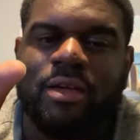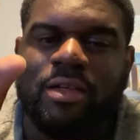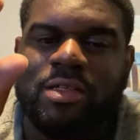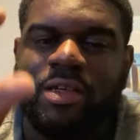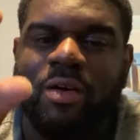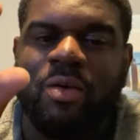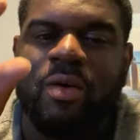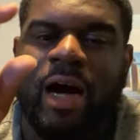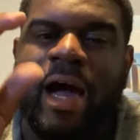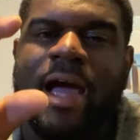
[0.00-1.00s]
So
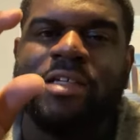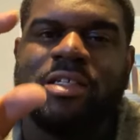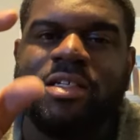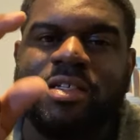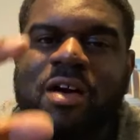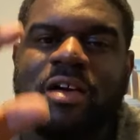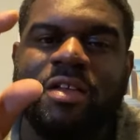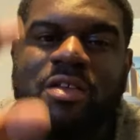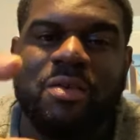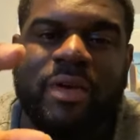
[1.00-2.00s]
I actually
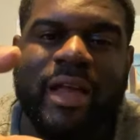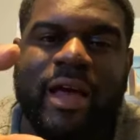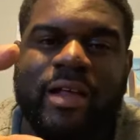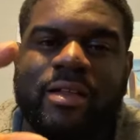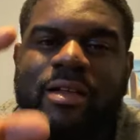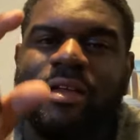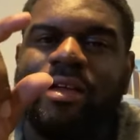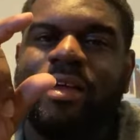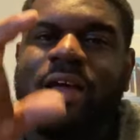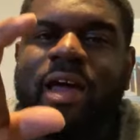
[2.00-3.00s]
started doing that,
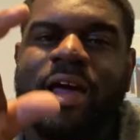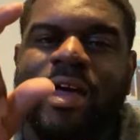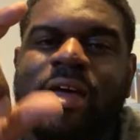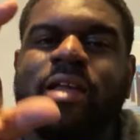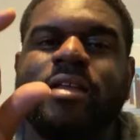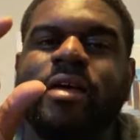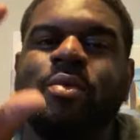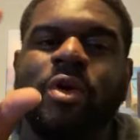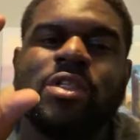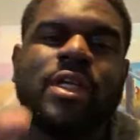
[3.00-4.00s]
and it
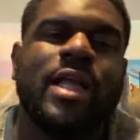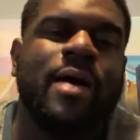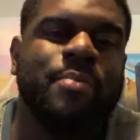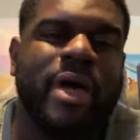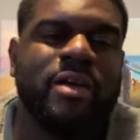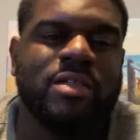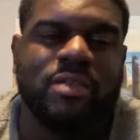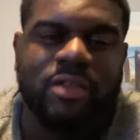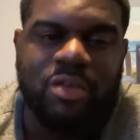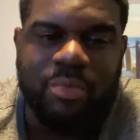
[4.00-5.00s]
works a lot better. So
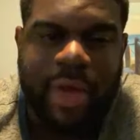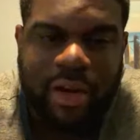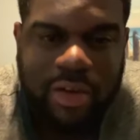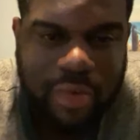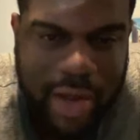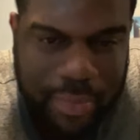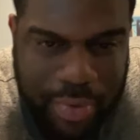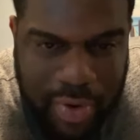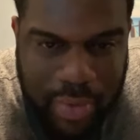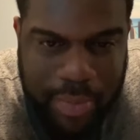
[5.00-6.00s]
you made a great
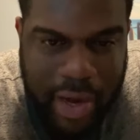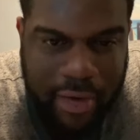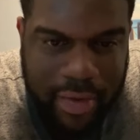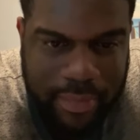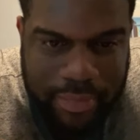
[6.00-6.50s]
point, Barry,